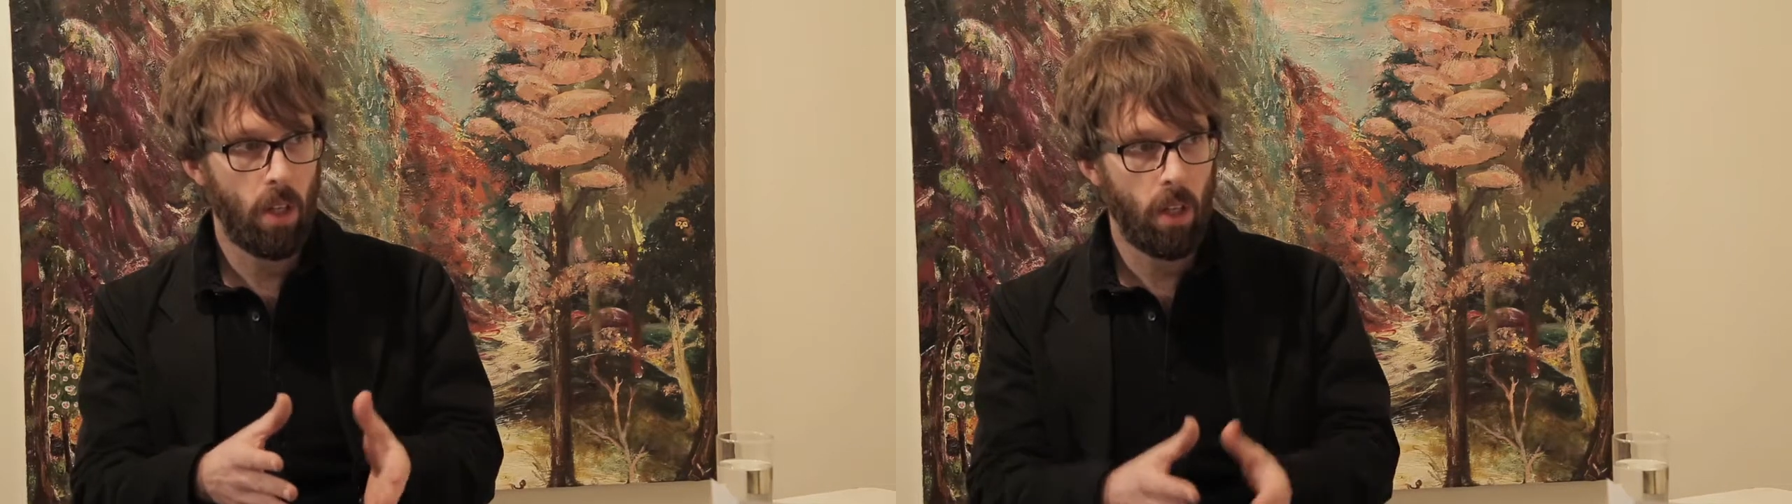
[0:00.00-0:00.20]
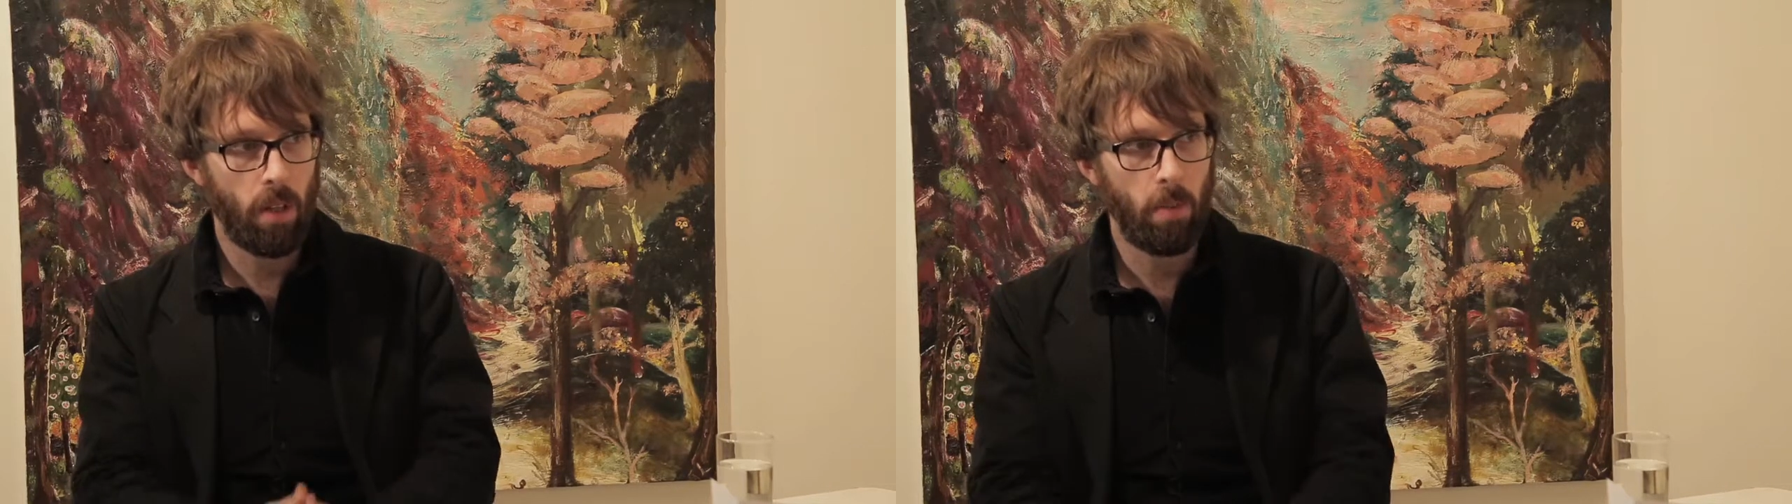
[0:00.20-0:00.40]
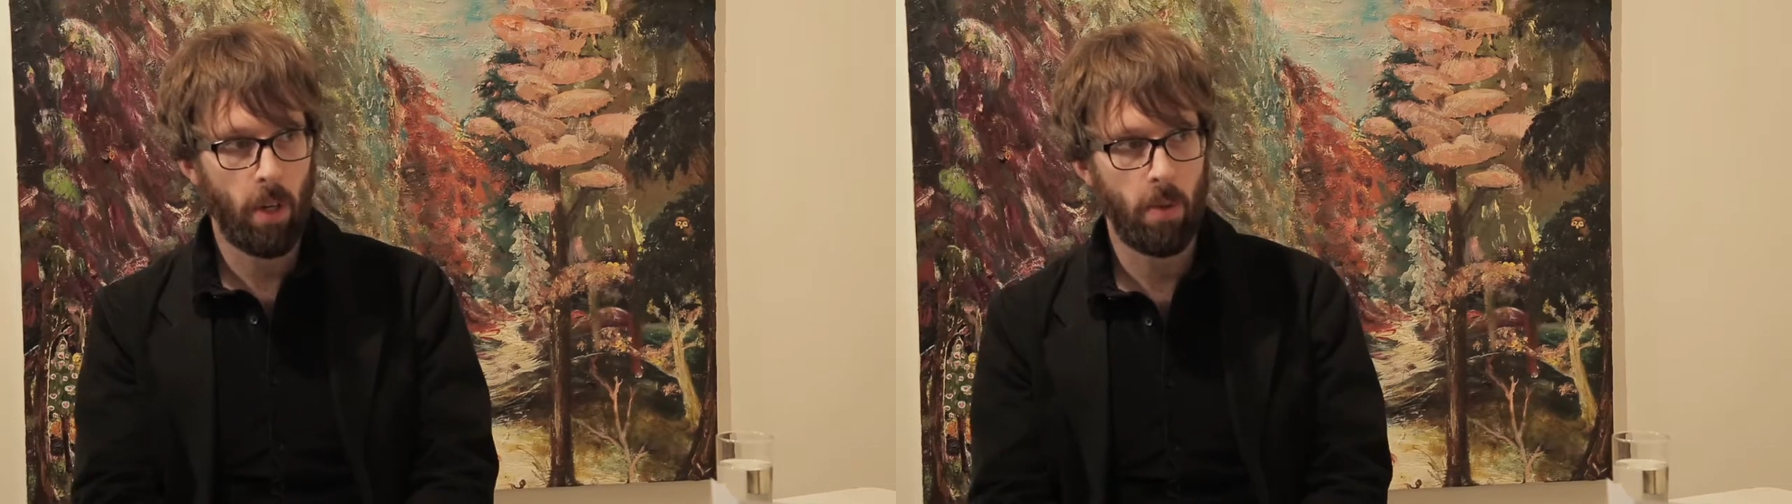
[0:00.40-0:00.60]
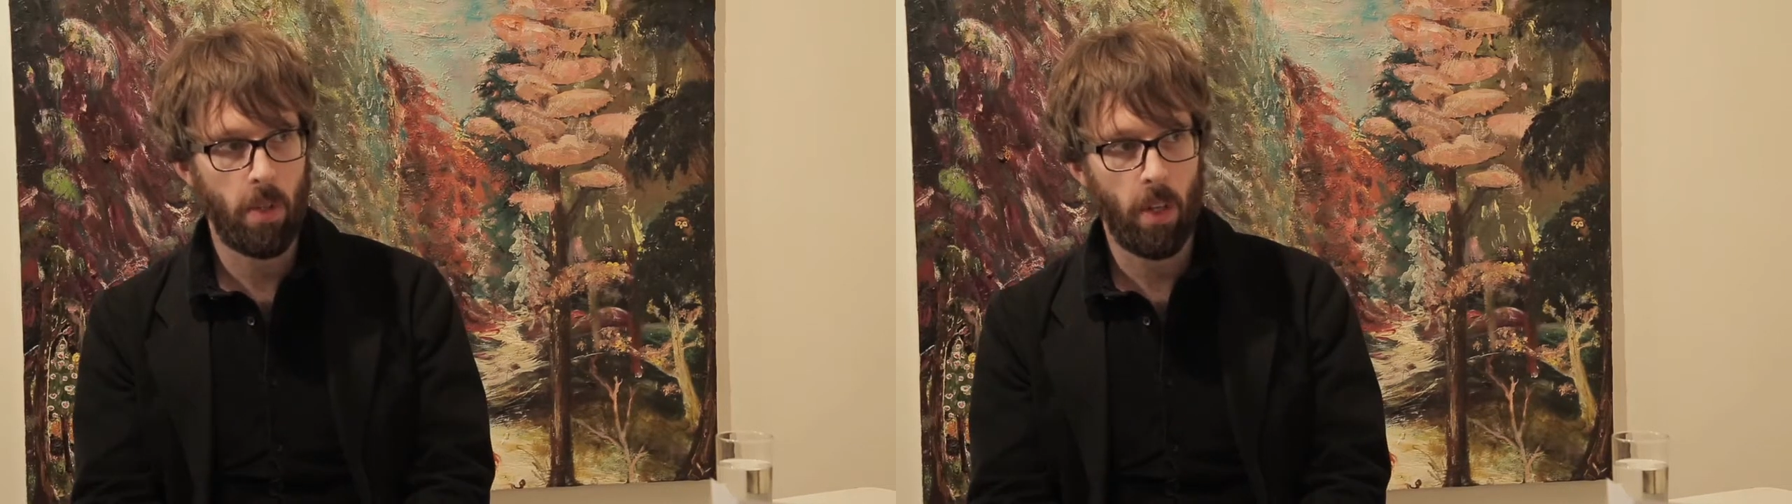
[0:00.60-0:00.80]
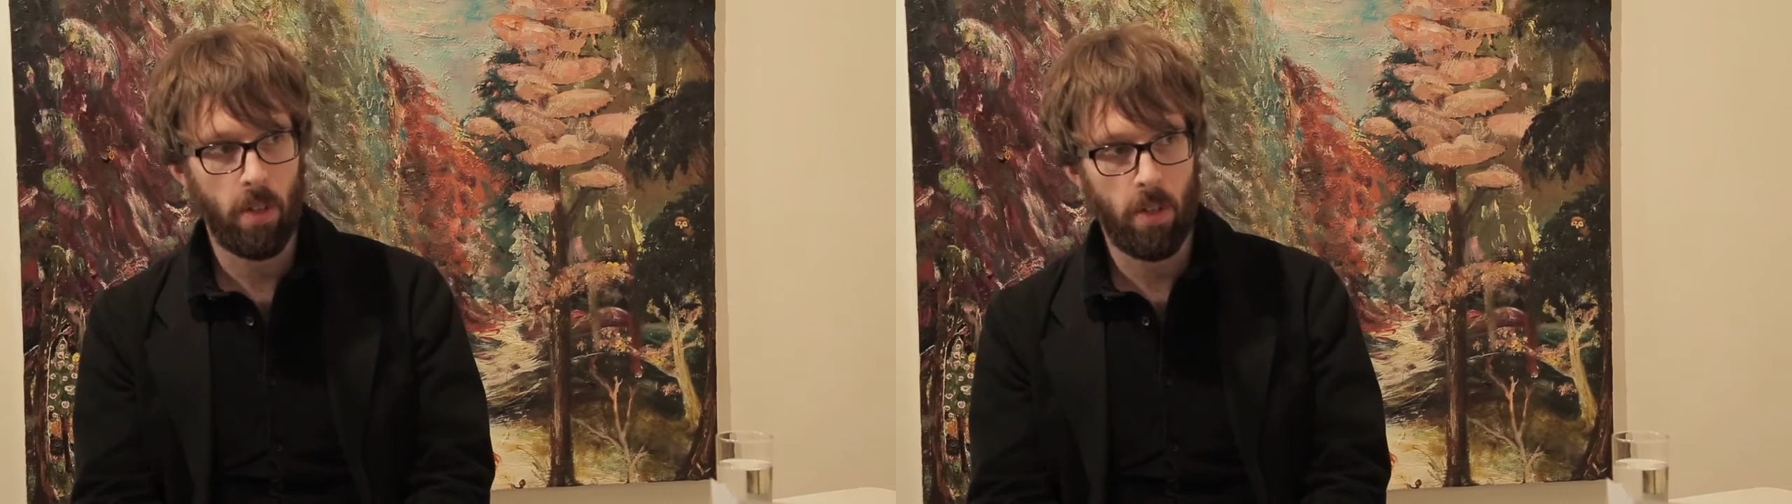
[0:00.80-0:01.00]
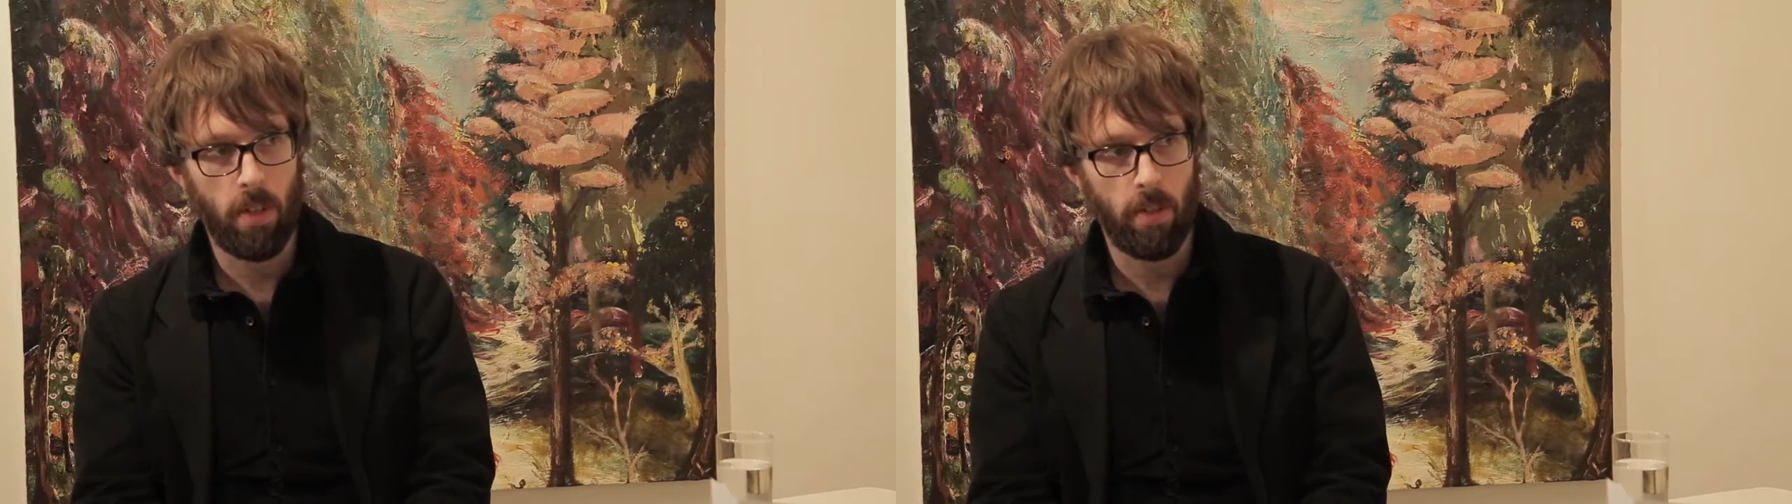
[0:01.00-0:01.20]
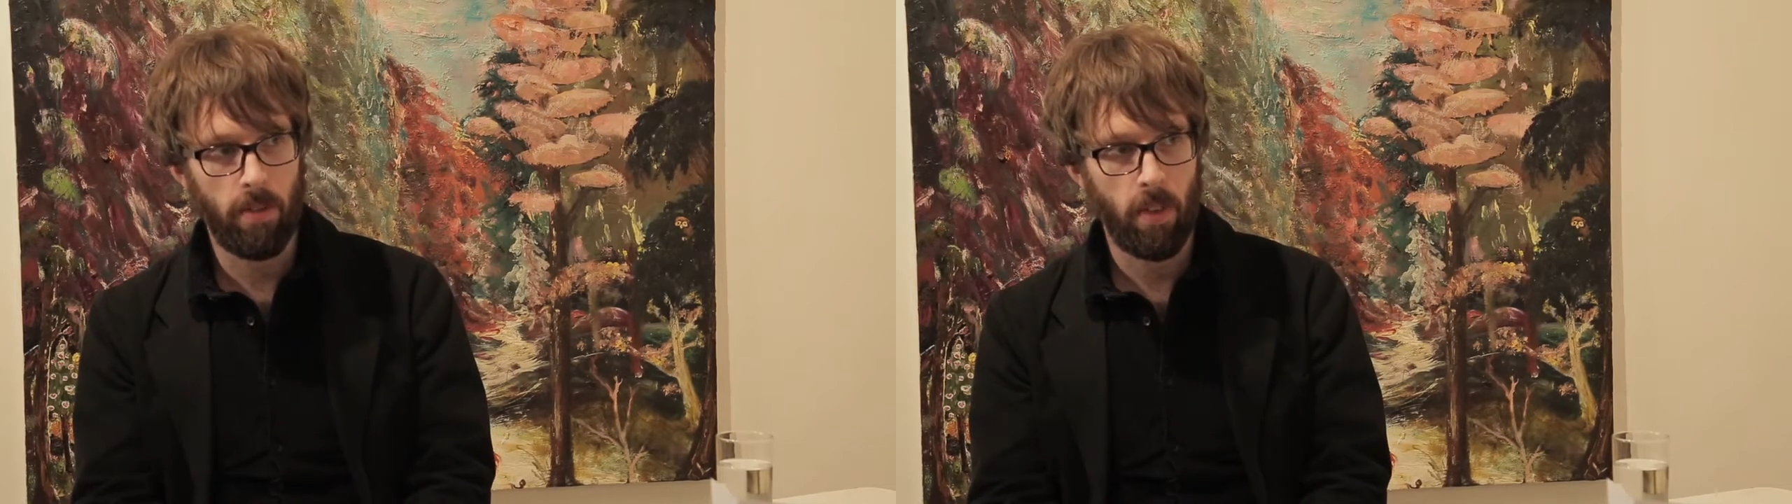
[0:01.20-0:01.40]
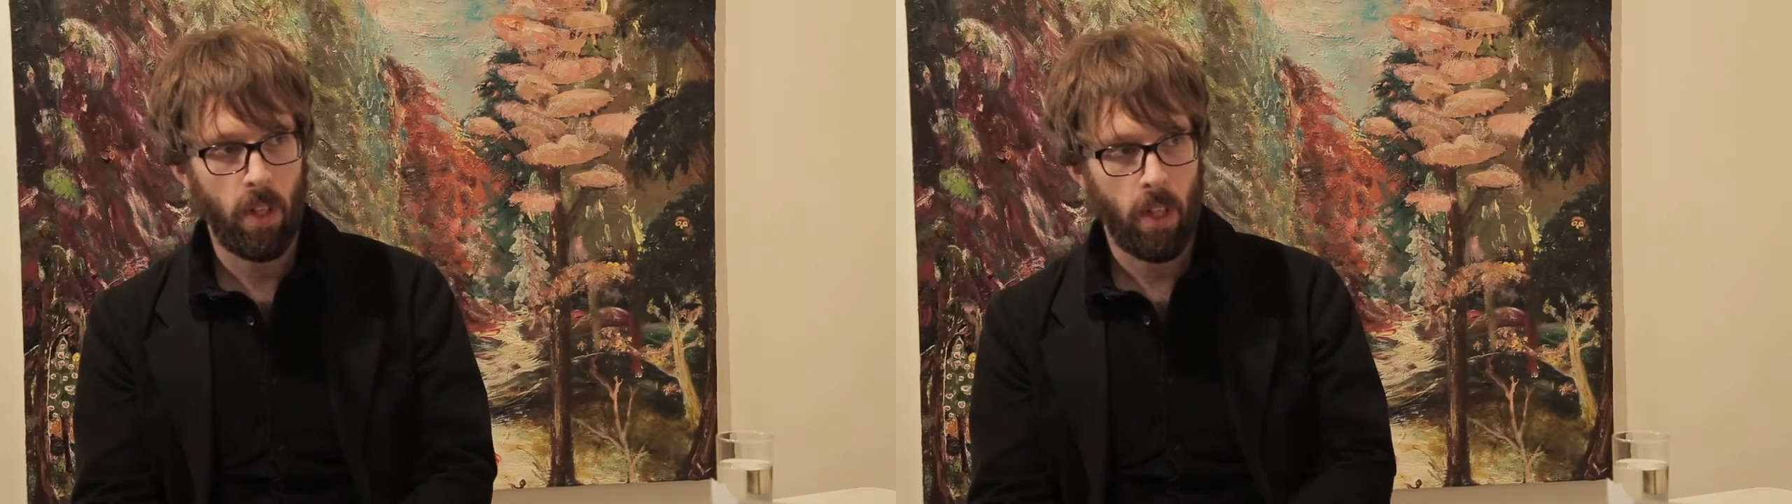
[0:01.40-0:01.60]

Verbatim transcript: uh, but i was conscious of